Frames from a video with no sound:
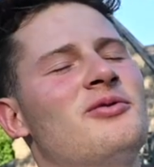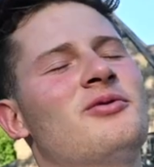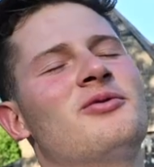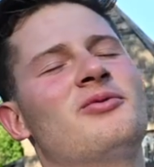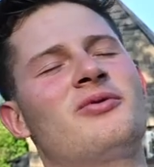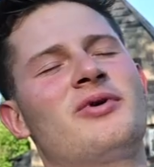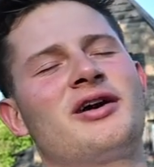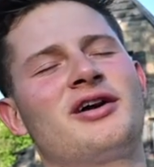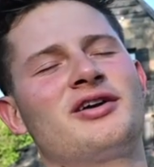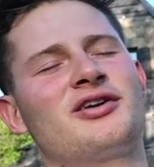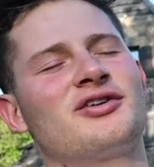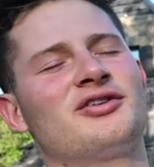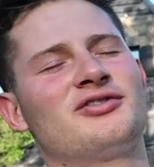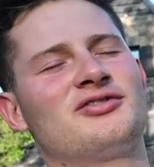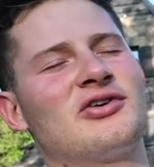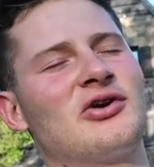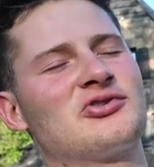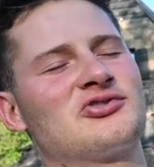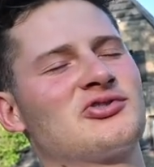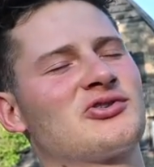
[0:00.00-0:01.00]
where your
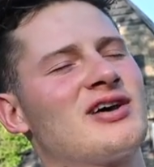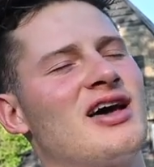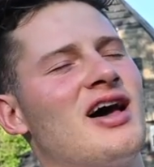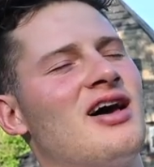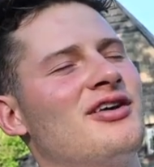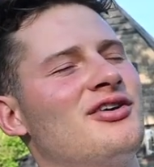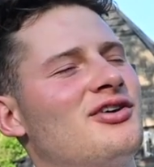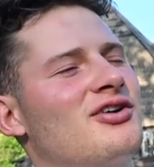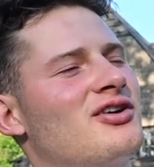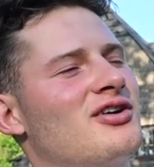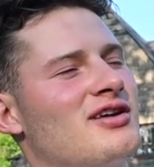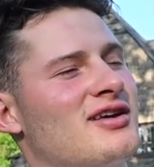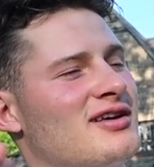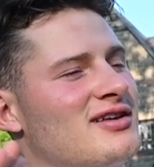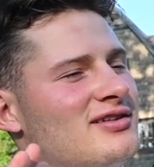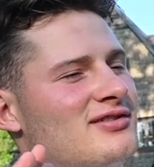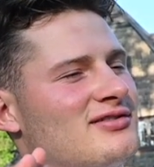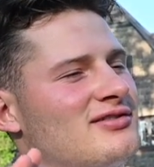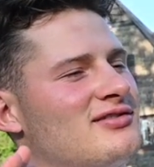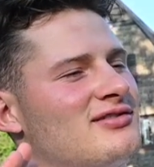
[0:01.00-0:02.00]
social calendar
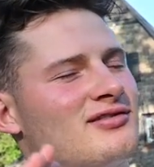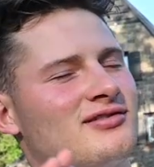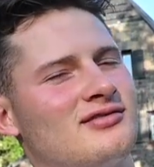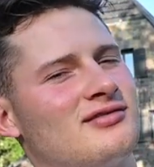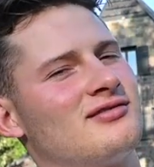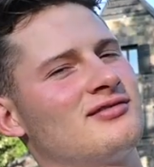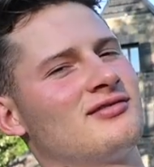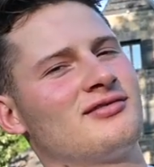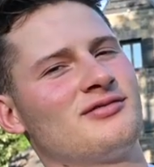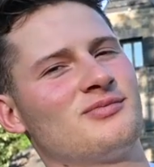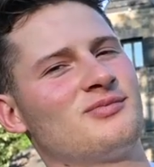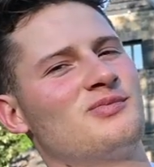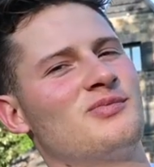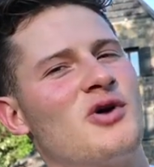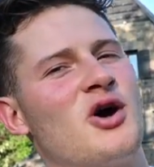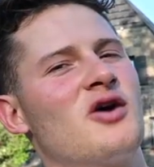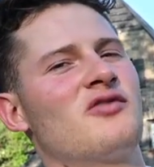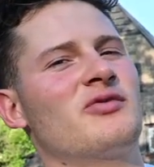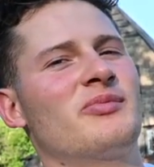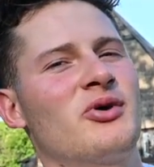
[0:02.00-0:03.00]
is
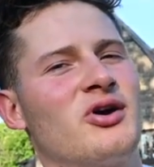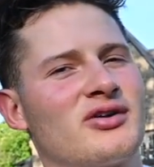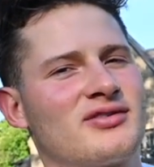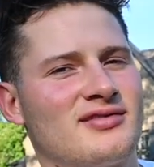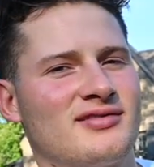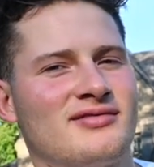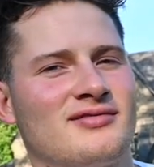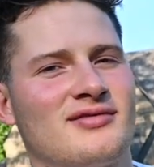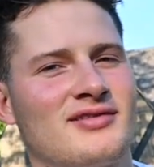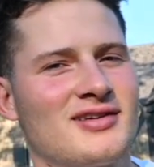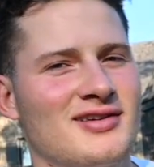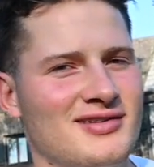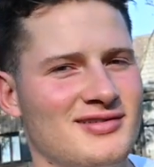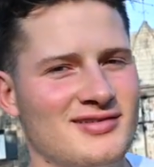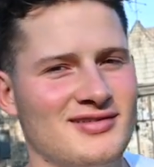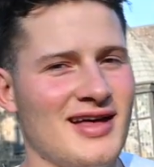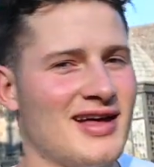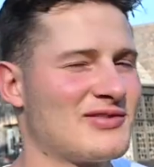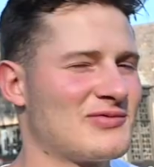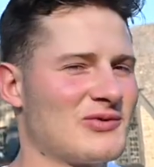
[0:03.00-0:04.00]
overbooked because
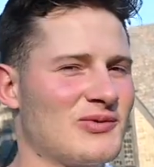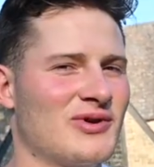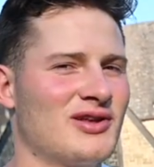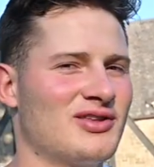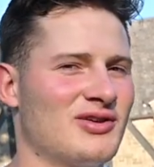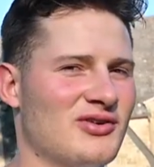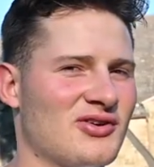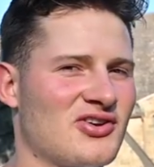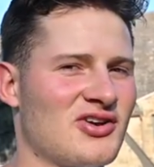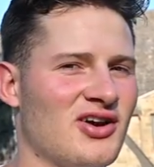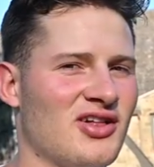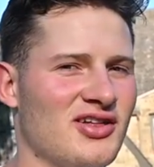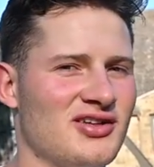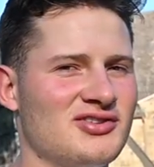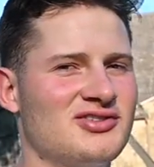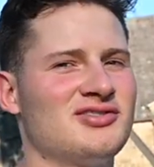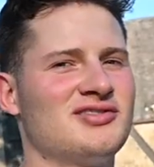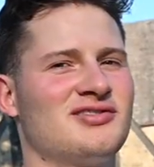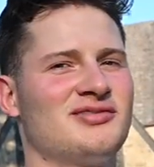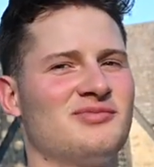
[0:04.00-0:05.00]
that's what you want to do in
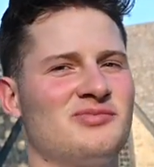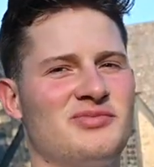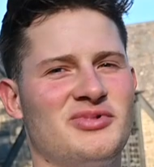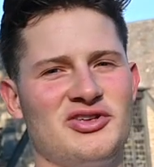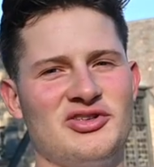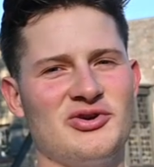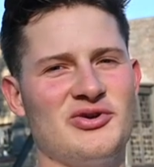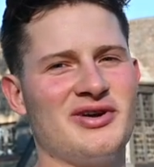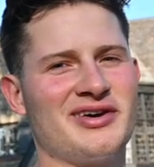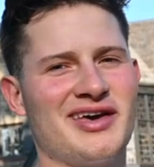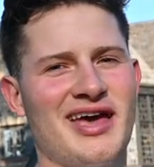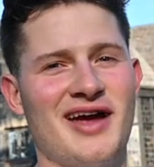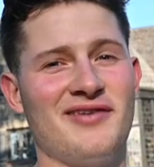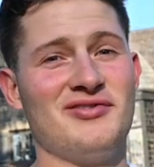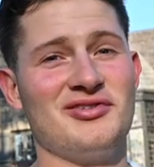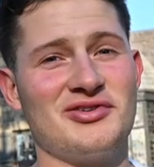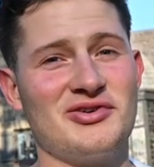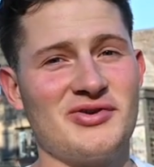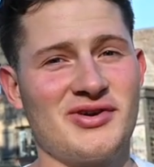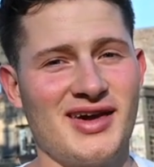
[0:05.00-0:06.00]
college. Be doing
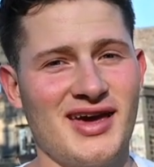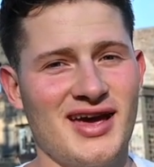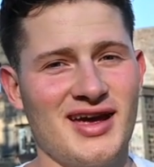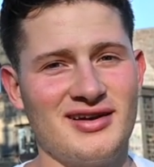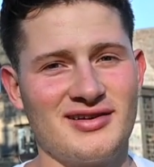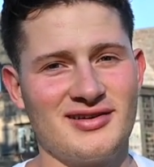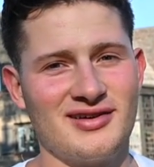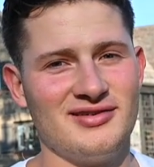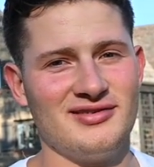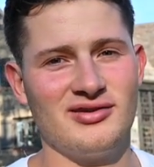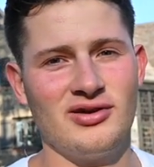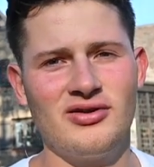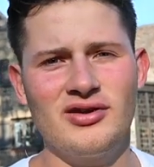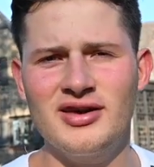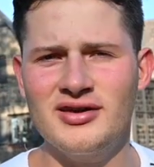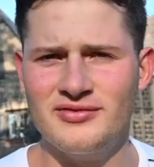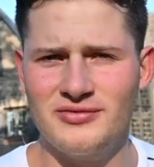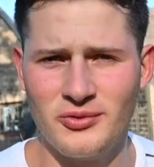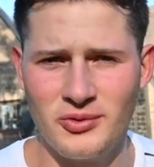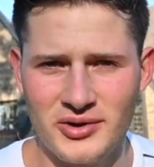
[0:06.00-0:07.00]
everything you can because you only
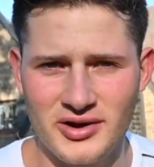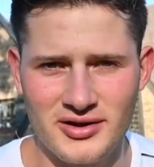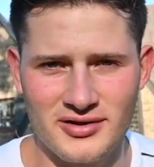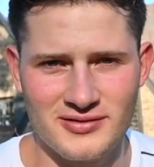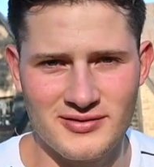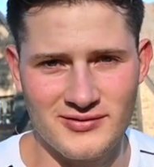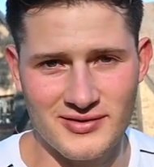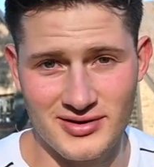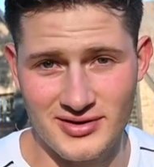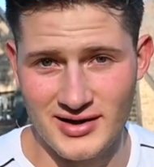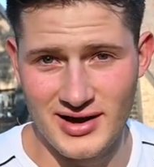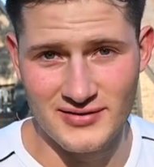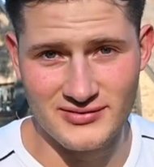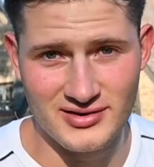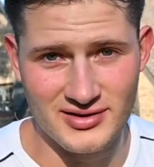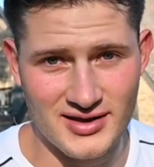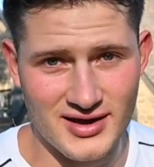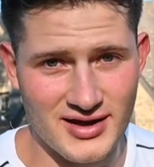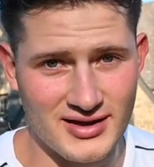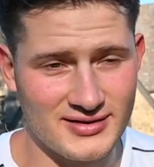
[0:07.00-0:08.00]
get four years of it, and after
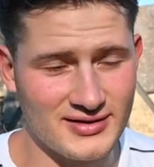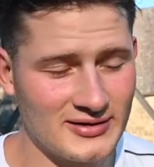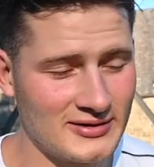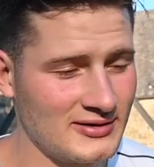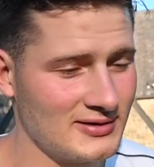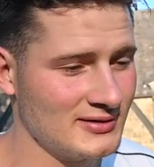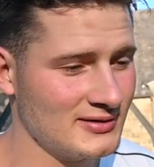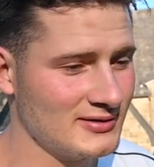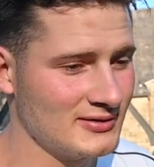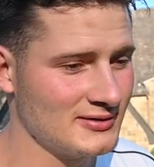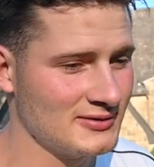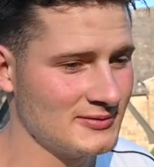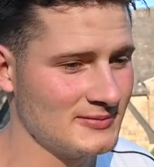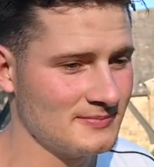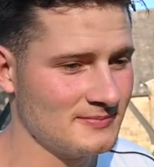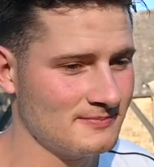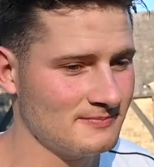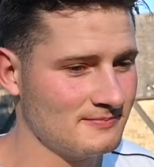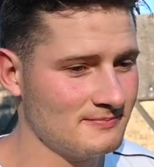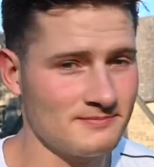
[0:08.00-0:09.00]
that,
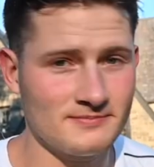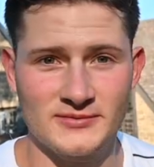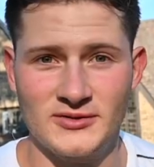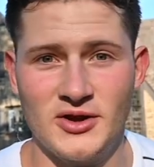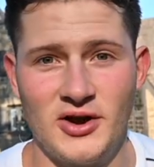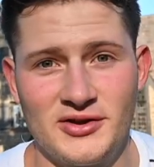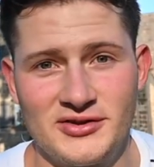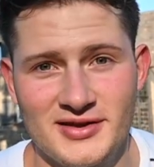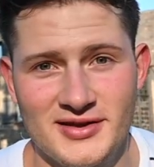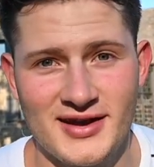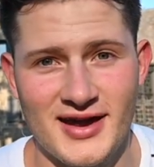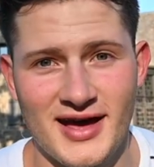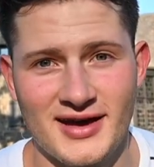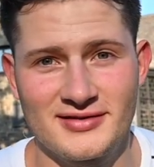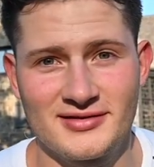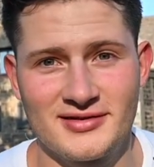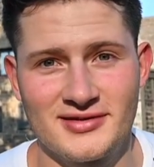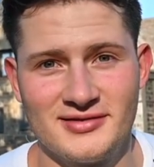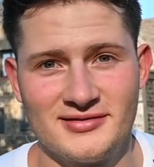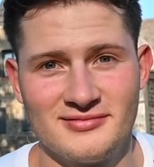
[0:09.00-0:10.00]
on to the
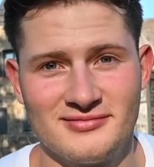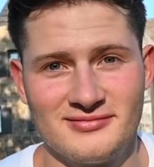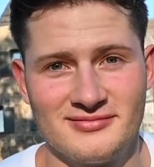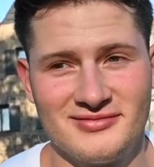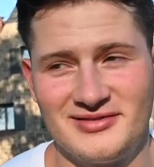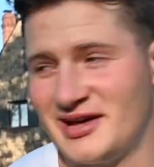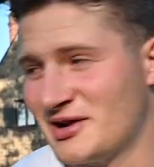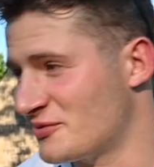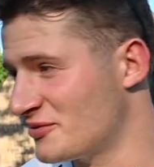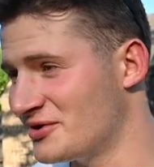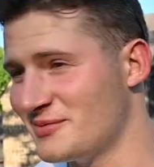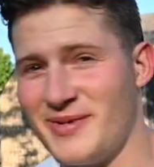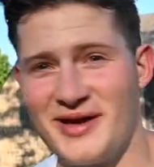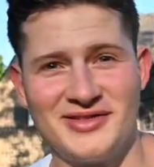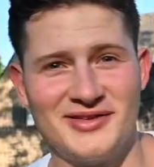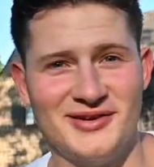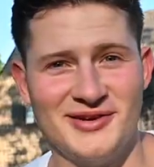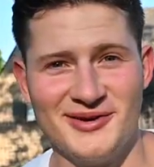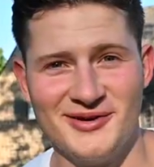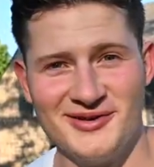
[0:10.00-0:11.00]
next. Like we're about
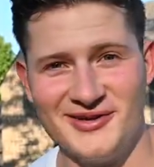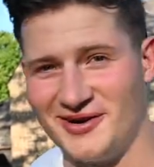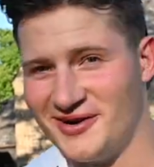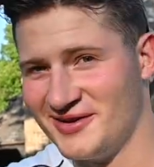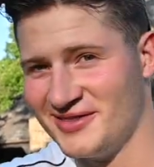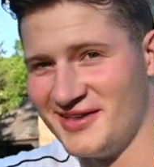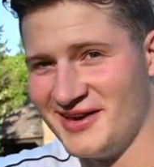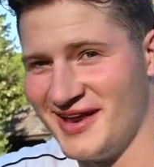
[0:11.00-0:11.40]
to do. On the